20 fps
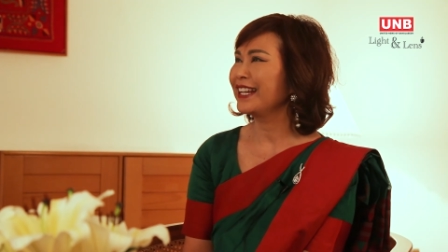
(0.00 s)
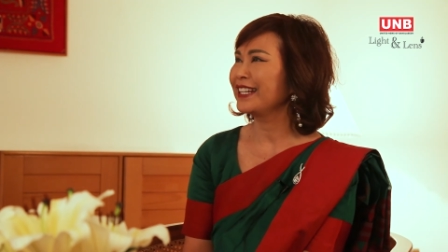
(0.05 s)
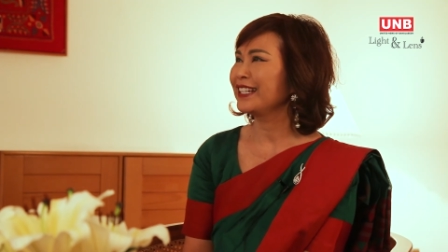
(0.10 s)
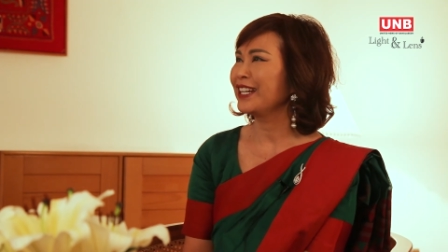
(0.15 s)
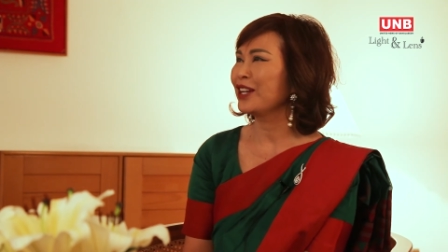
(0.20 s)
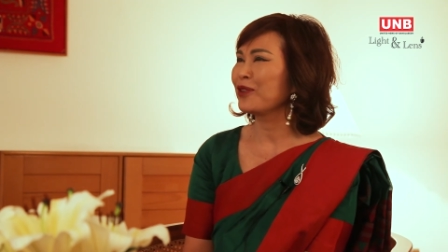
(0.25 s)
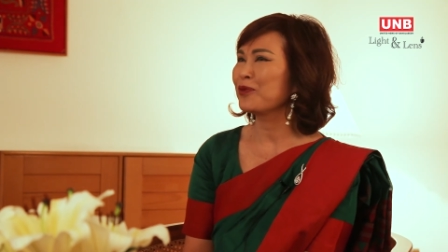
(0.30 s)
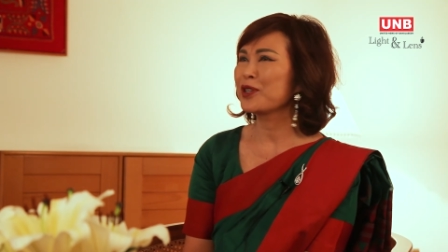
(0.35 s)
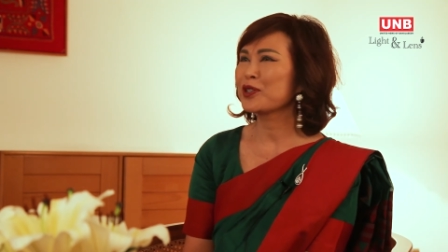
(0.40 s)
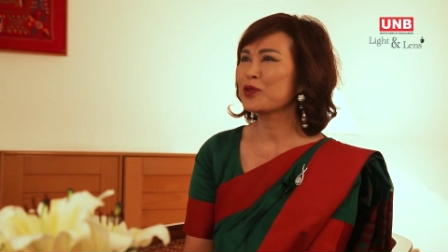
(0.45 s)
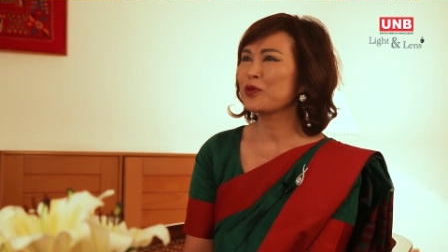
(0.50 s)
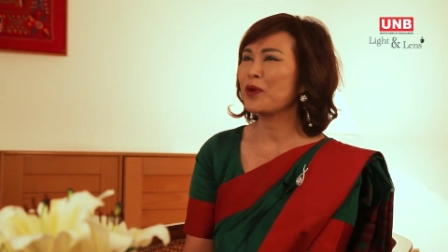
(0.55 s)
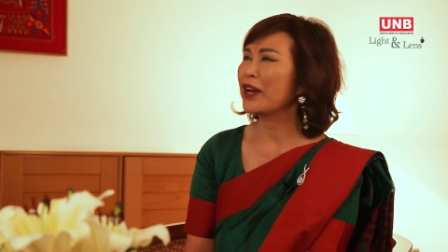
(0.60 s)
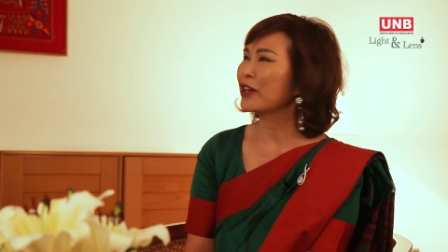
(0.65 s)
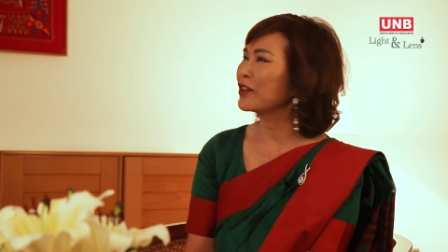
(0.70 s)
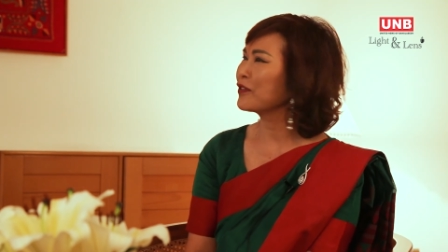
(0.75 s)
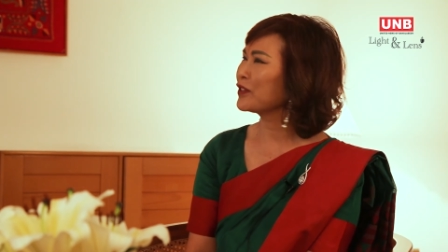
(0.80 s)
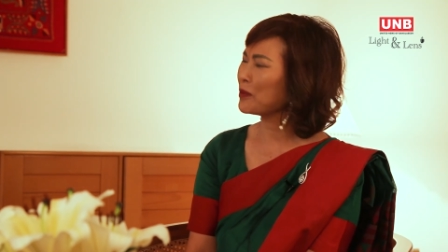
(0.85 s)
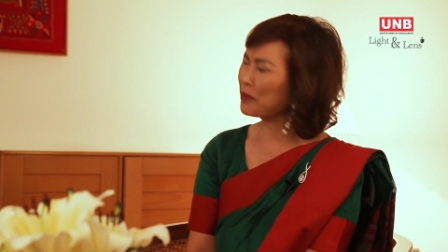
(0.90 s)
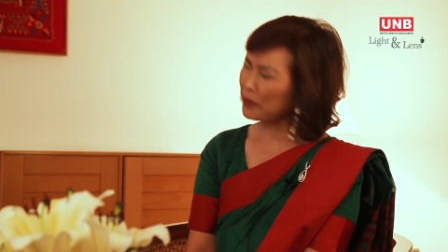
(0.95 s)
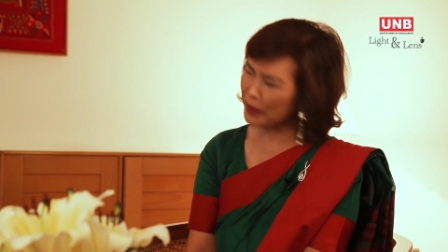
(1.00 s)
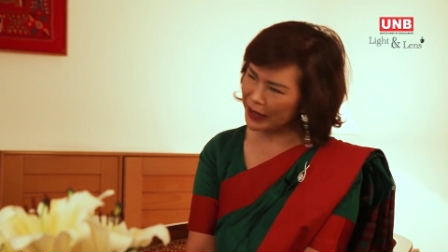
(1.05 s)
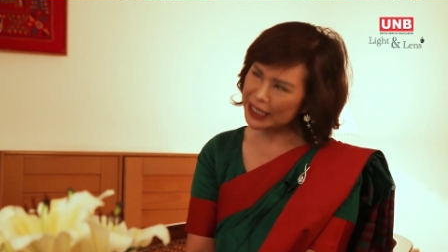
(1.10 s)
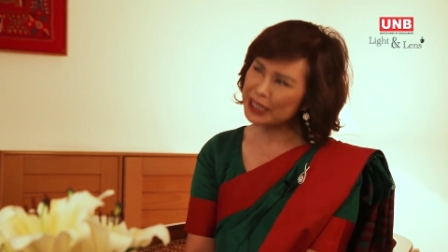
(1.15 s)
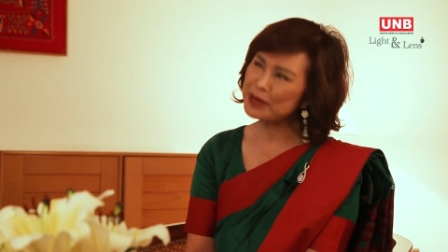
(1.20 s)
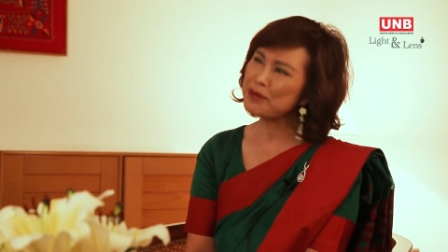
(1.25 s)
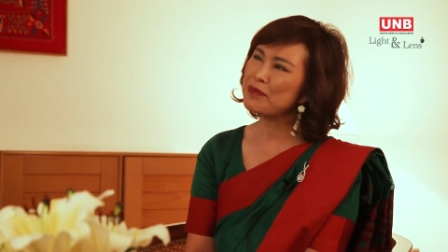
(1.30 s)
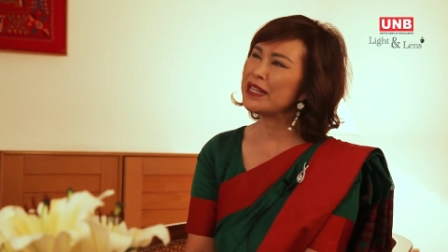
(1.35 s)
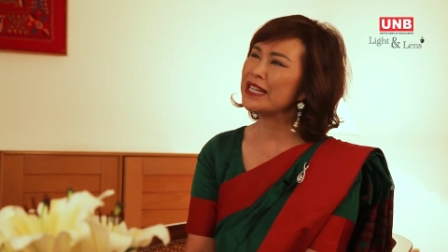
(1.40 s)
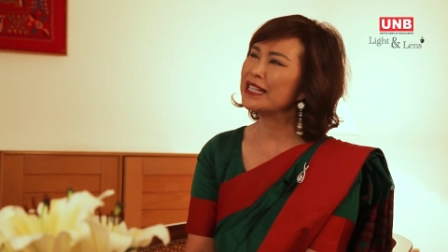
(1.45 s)
and it was one of the
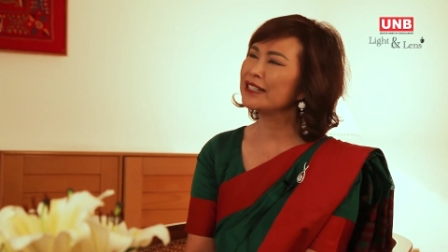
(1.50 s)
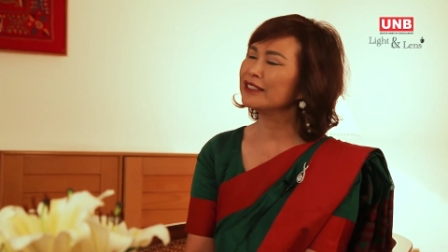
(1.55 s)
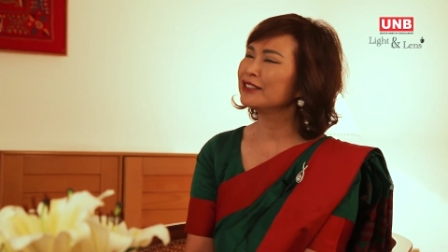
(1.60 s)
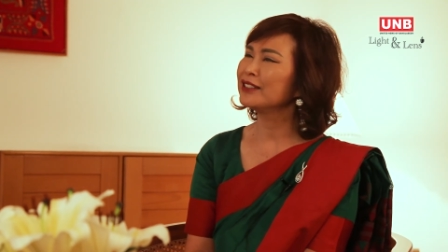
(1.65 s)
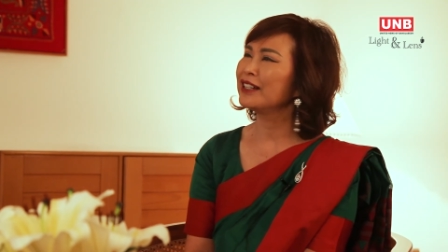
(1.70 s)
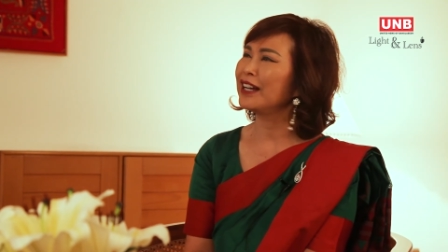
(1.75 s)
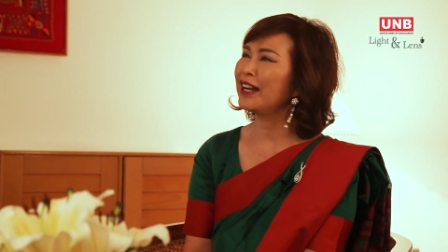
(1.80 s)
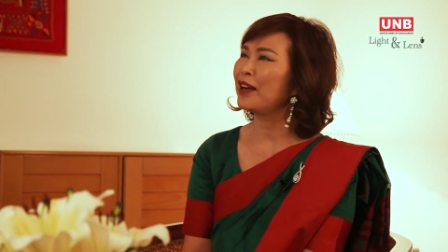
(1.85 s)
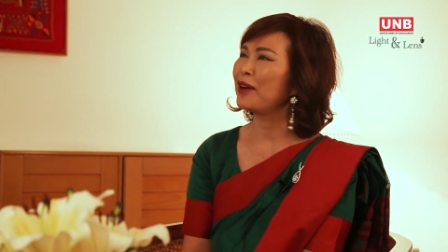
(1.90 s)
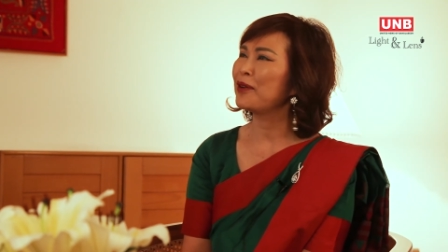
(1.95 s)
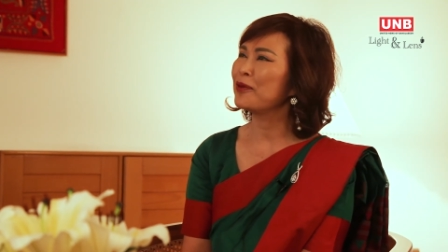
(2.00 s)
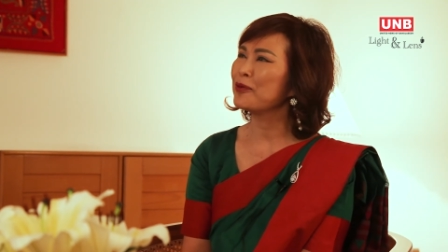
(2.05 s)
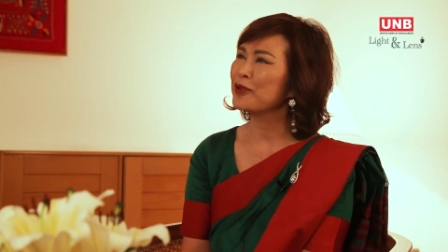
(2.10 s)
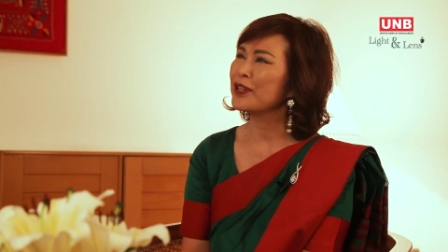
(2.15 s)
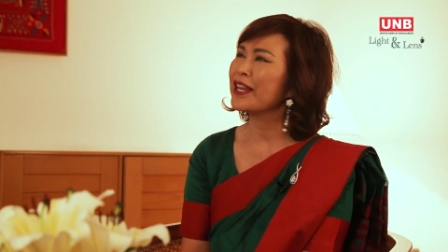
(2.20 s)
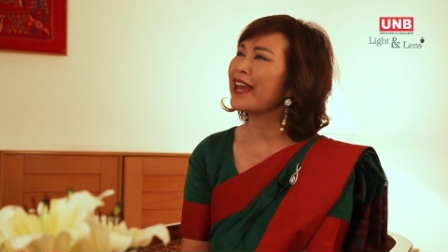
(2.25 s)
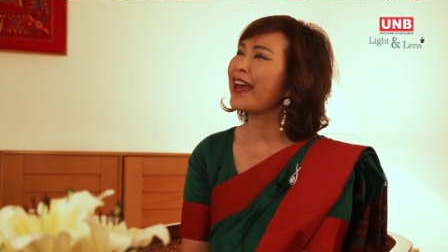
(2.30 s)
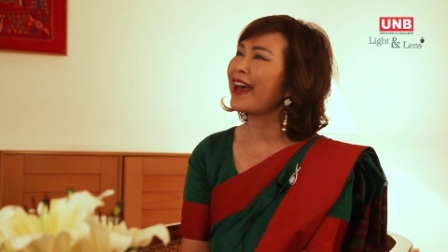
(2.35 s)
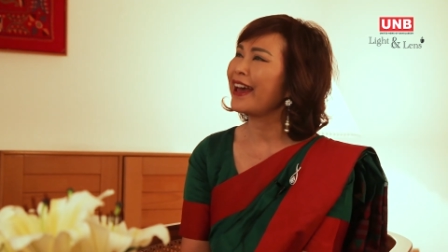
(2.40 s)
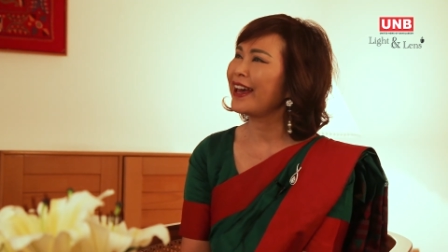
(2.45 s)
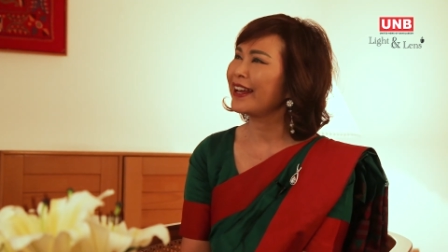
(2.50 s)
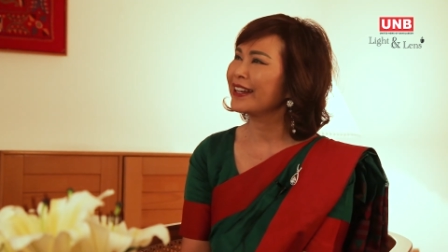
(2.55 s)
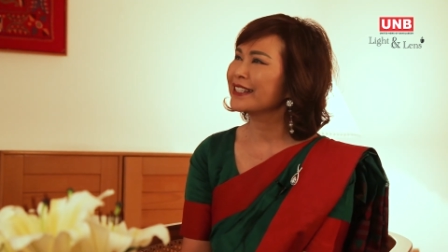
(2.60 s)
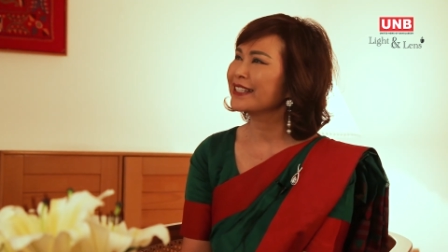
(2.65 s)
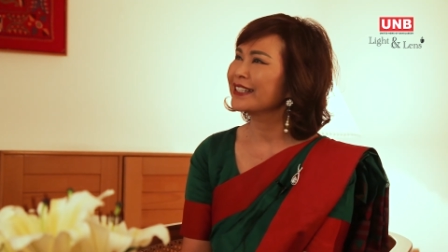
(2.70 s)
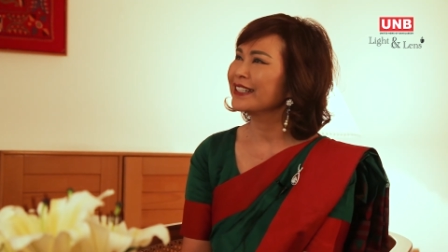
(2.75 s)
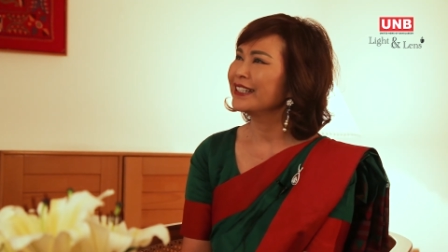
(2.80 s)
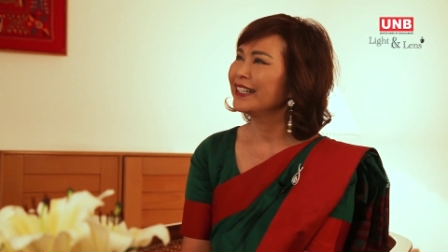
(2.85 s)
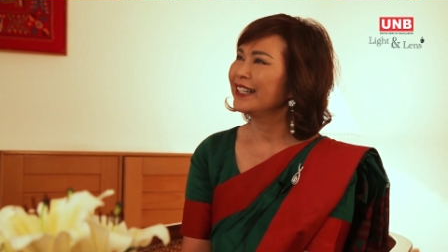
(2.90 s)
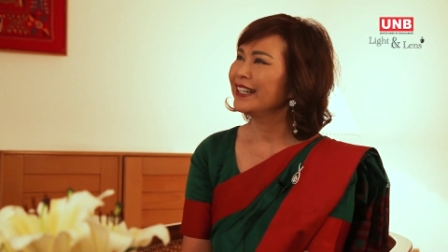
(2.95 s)
best meal we
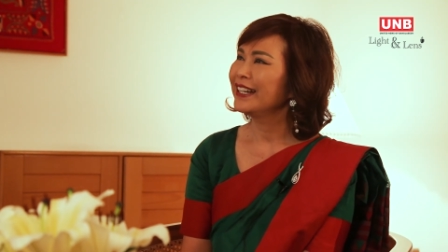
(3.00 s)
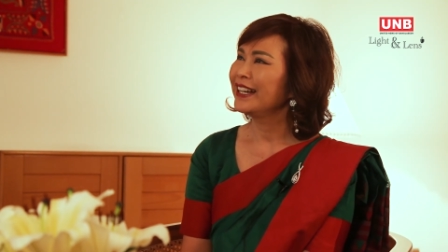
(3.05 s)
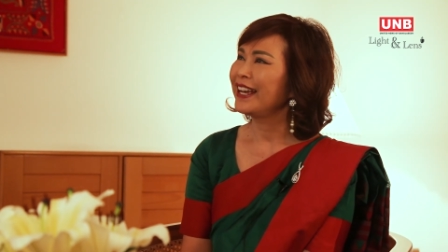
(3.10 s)
had.